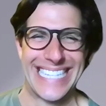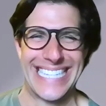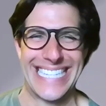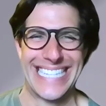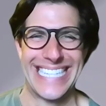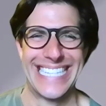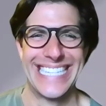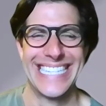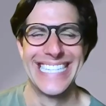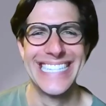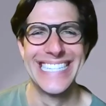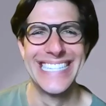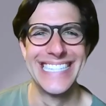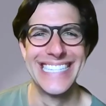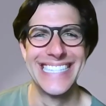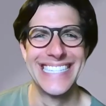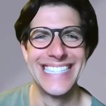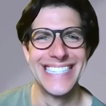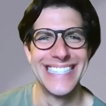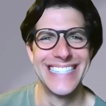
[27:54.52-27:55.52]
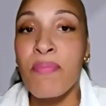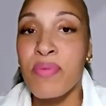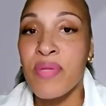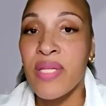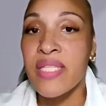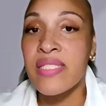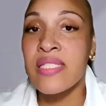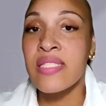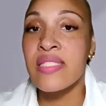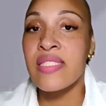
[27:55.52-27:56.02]
we can create
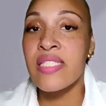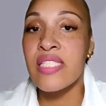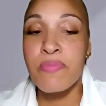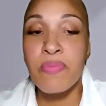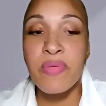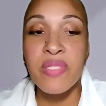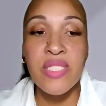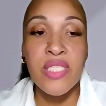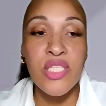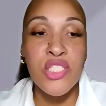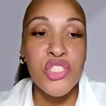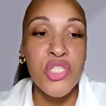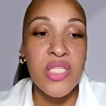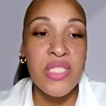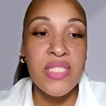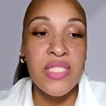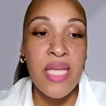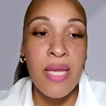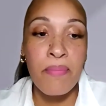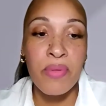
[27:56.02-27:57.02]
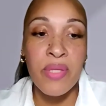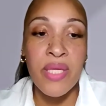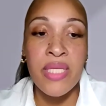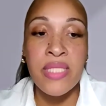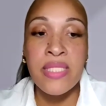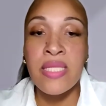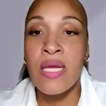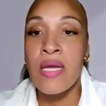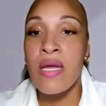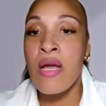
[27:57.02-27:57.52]
templates, disposition
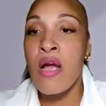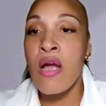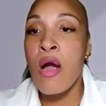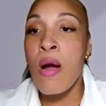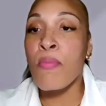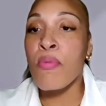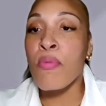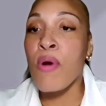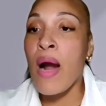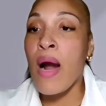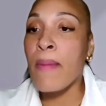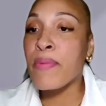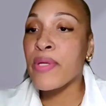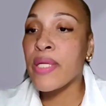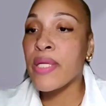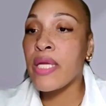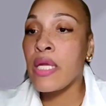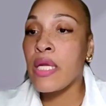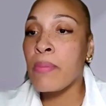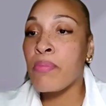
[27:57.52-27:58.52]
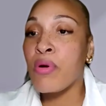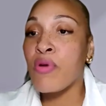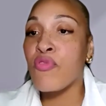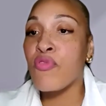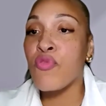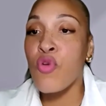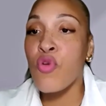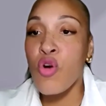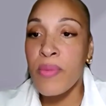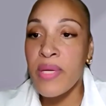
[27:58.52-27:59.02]
templates,
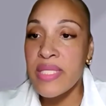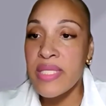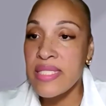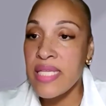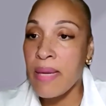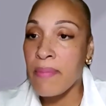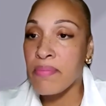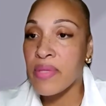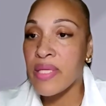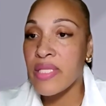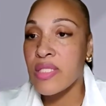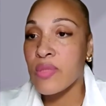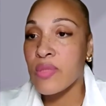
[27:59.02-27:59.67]
property performance